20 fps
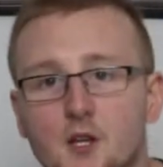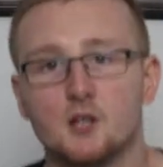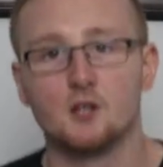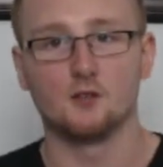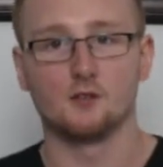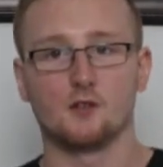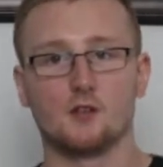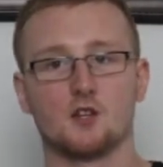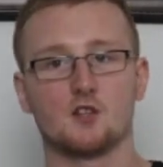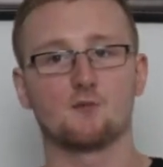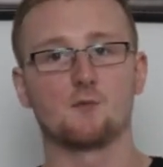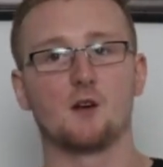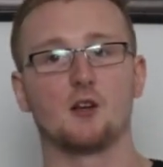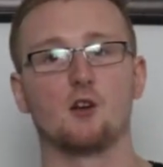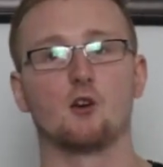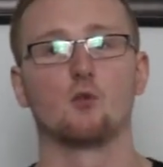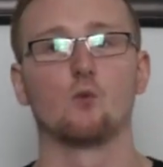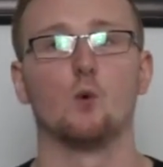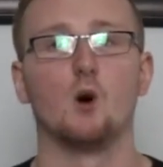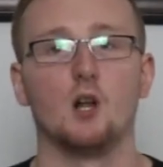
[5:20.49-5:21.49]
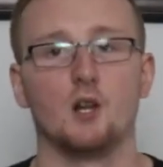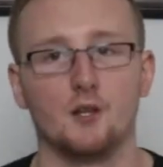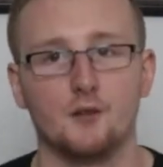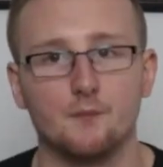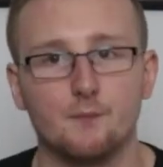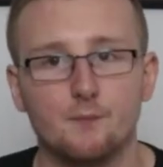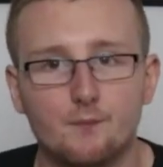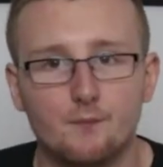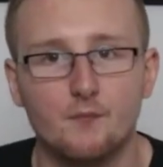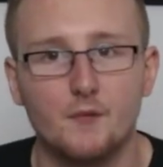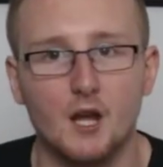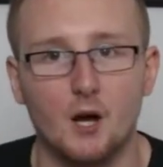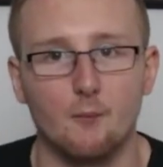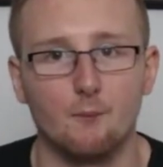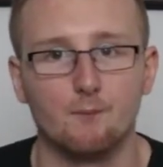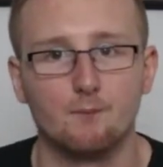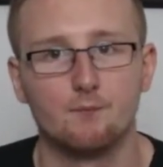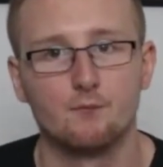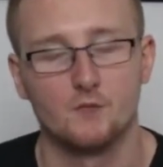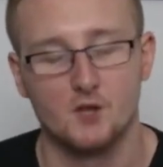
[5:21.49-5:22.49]
here is my own wallet. Now,
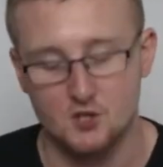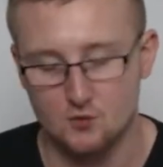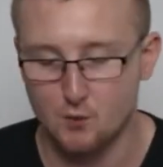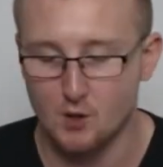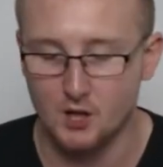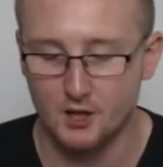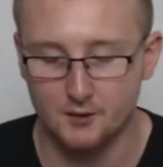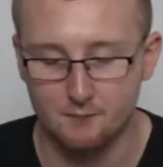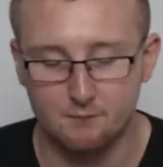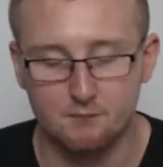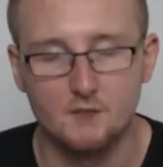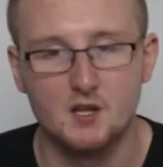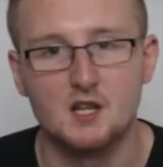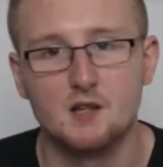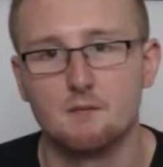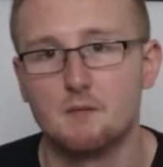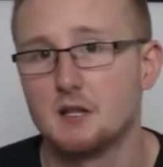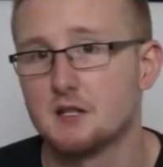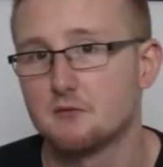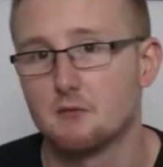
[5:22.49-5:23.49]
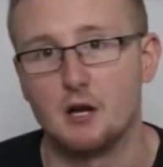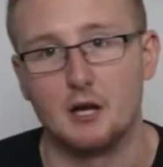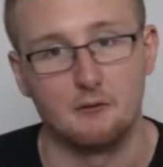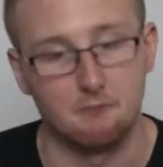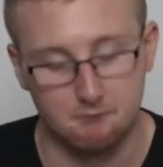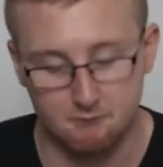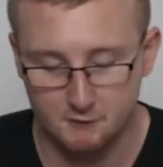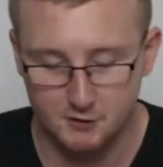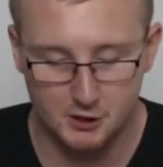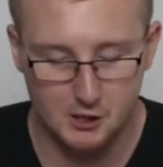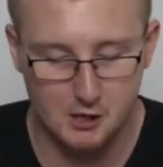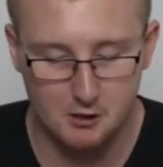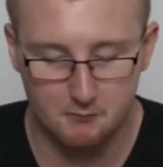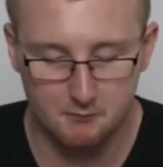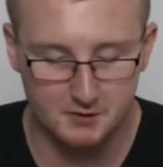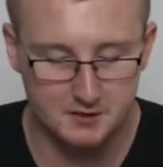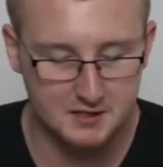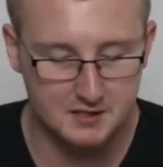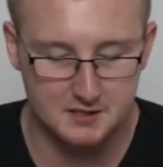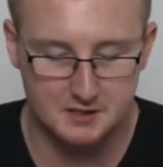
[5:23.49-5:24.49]
this wallet, it's great. You
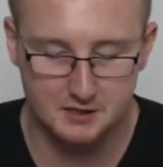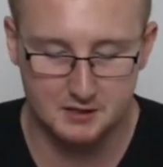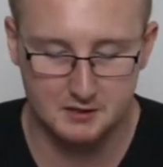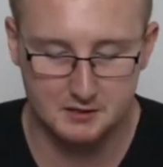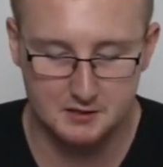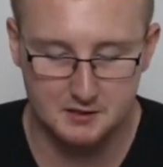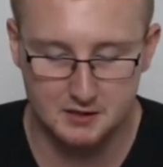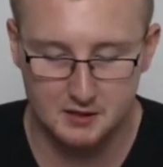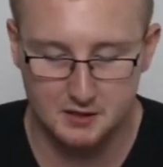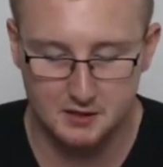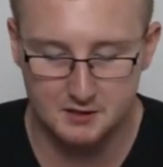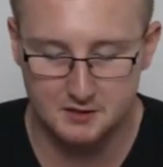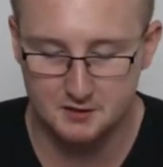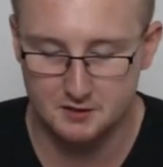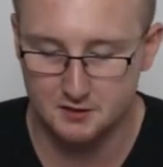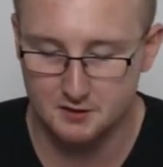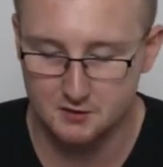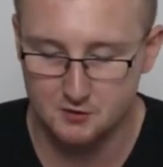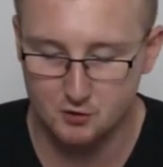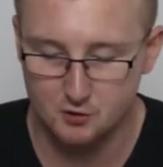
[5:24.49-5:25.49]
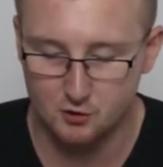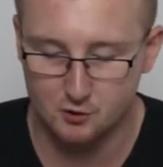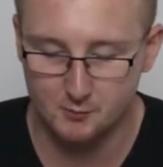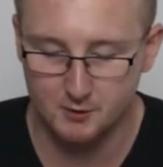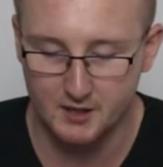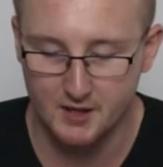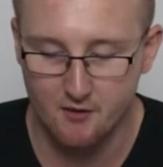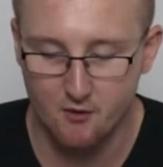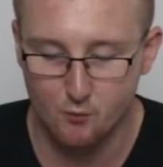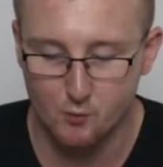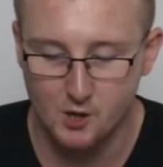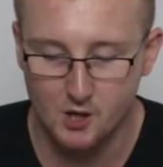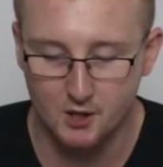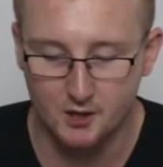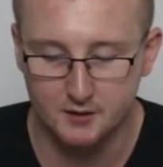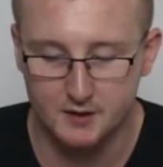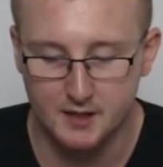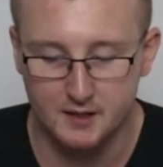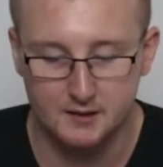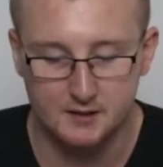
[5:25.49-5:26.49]
know, it's your normal leather
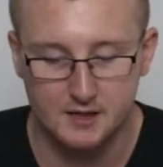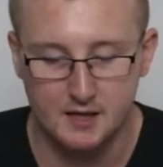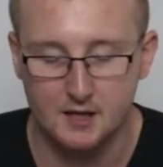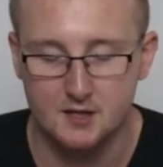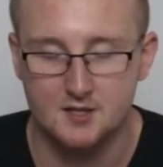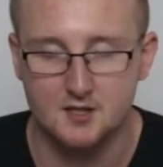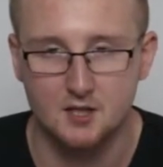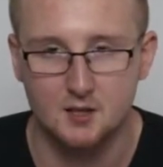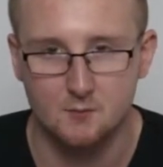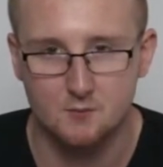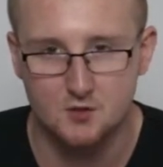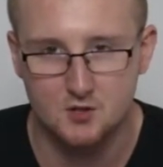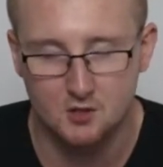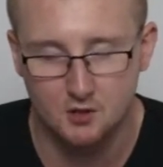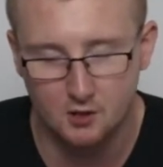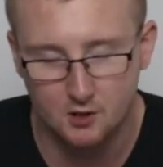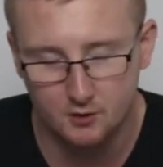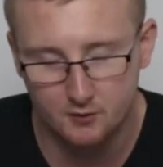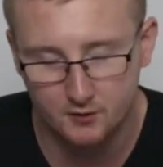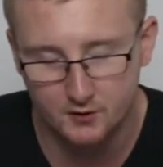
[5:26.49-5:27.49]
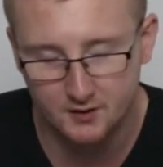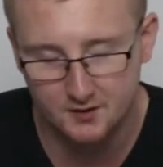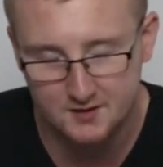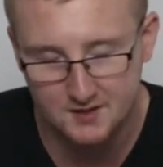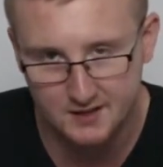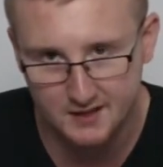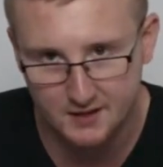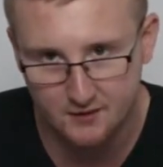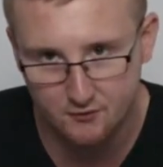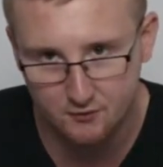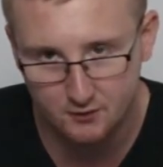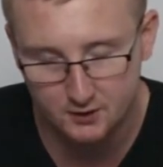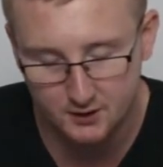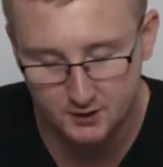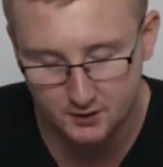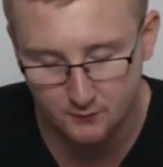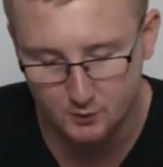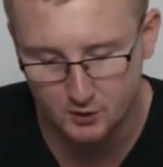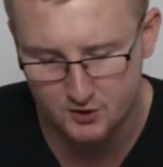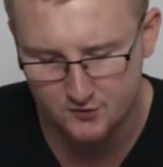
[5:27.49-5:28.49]
wallet. And yes, I'm sorry, it's leather
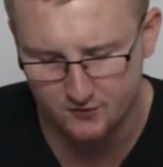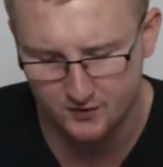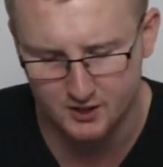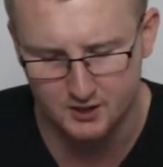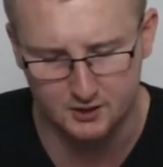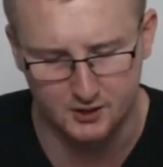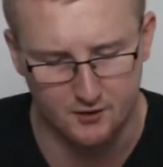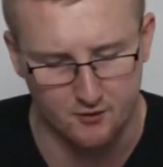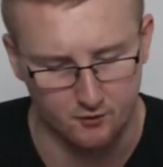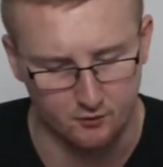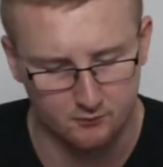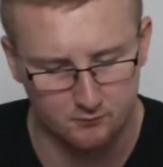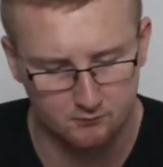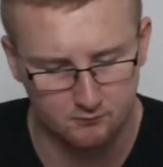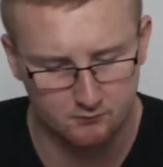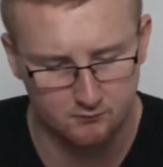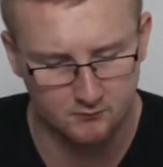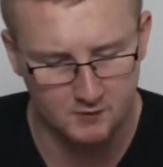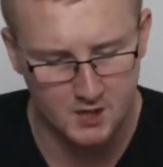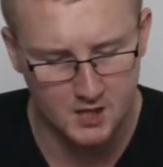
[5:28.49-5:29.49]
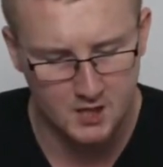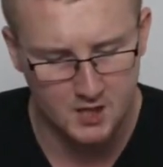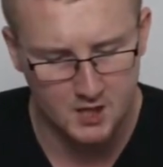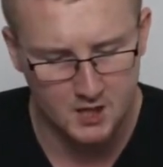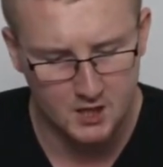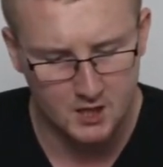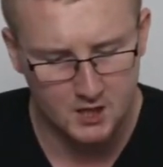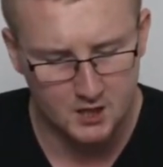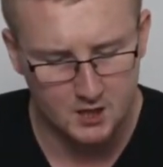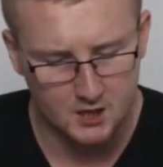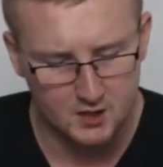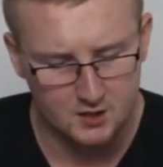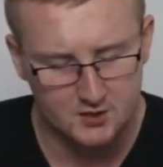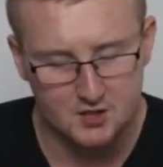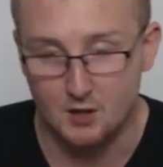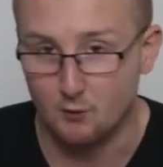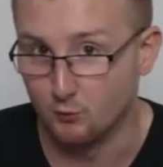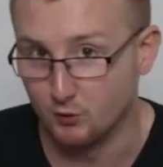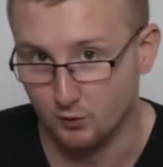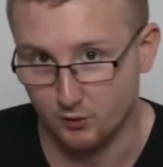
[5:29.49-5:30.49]
again. Well, it's fake leather. It's
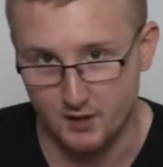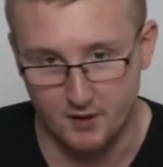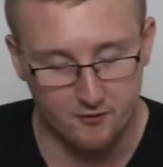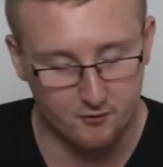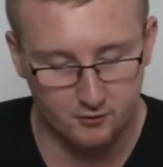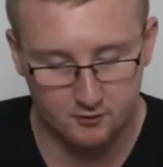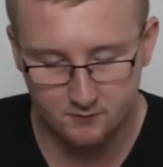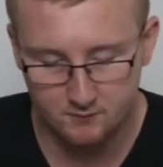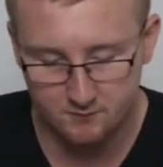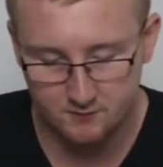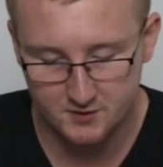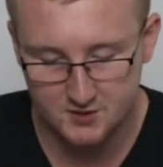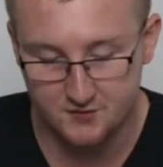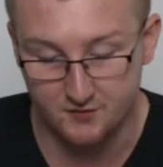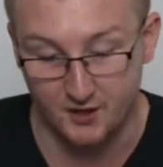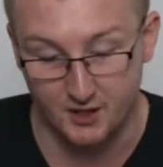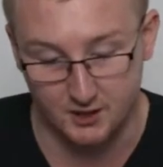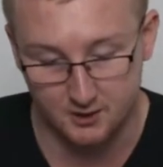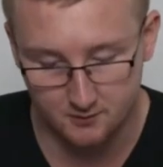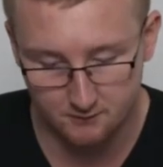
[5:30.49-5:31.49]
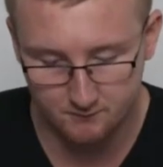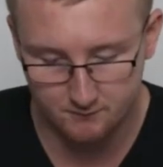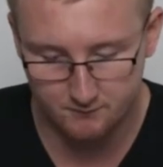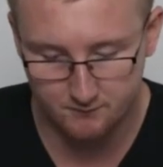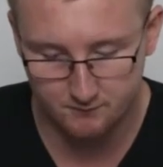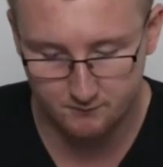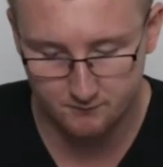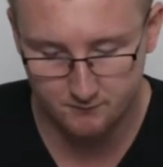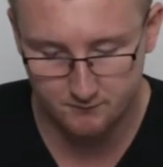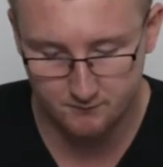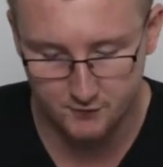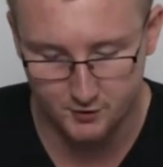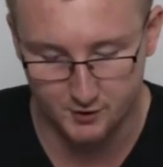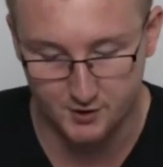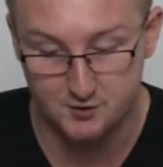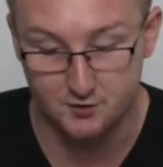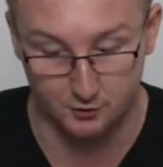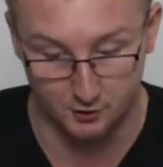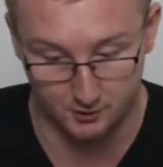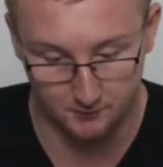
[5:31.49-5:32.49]
not real leather, it's fake. So
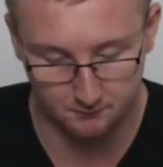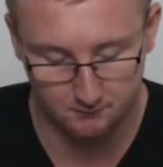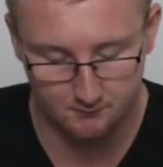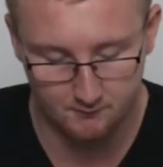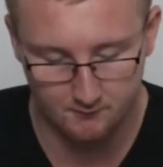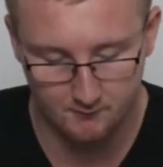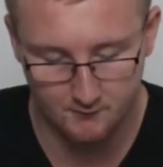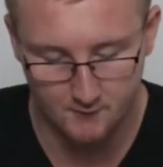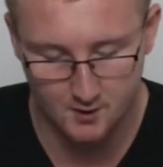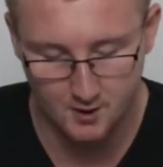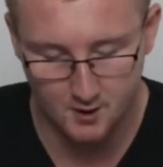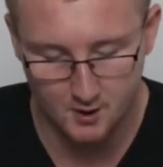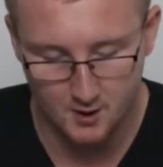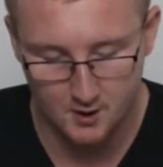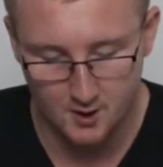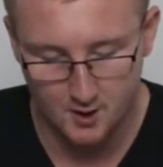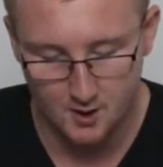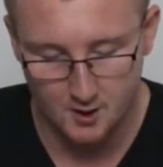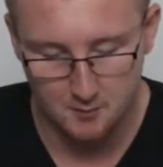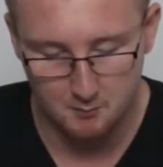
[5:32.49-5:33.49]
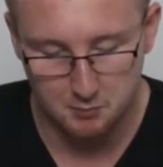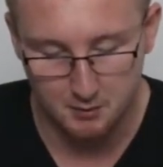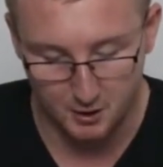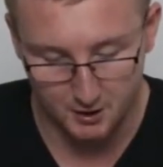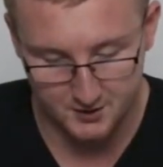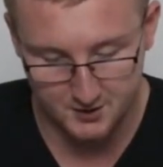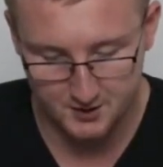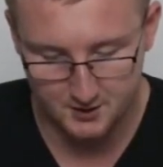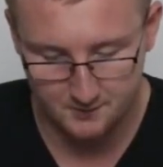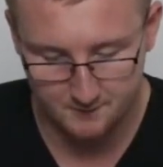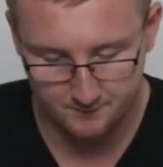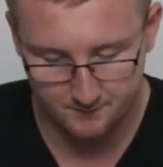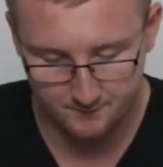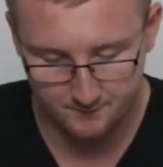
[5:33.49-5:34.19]
that's good. But